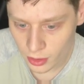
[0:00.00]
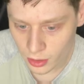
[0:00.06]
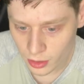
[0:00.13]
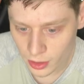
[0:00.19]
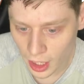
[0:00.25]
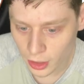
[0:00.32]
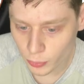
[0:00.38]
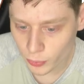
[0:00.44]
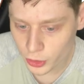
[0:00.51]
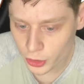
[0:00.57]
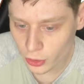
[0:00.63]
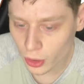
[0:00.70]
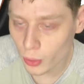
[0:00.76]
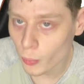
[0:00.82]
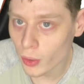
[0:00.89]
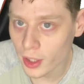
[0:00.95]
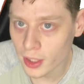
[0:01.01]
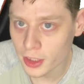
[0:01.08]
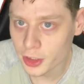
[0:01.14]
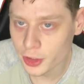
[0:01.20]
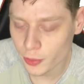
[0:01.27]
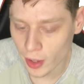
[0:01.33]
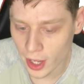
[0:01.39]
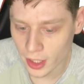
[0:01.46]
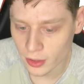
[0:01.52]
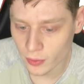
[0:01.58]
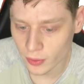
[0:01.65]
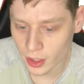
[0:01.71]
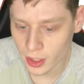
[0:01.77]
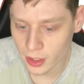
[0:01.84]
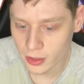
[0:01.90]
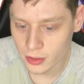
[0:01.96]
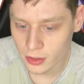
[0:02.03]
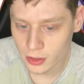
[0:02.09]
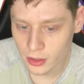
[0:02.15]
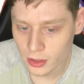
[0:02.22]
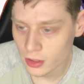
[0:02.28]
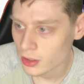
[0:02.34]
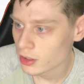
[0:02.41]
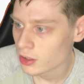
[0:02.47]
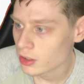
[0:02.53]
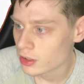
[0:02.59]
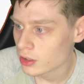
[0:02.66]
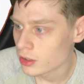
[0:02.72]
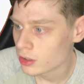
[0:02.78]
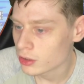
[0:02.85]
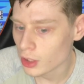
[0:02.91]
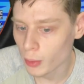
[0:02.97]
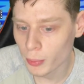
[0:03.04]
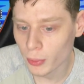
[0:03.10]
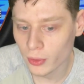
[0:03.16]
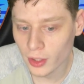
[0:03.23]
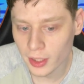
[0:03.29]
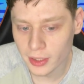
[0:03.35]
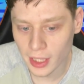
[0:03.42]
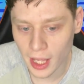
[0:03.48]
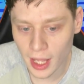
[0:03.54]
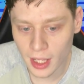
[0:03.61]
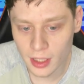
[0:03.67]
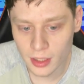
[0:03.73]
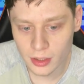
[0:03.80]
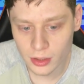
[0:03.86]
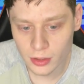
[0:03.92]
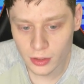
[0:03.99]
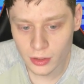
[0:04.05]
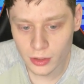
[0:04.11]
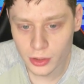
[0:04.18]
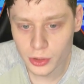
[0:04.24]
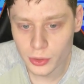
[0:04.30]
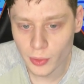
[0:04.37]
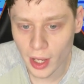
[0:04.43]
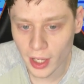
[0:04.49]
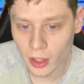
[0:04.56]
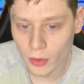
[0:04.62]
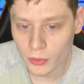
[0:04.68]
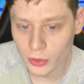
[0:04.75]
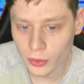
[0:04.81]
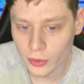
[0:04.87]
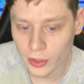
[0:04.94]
that's what you're going to want to extract. Okay, double click that, drag it onto your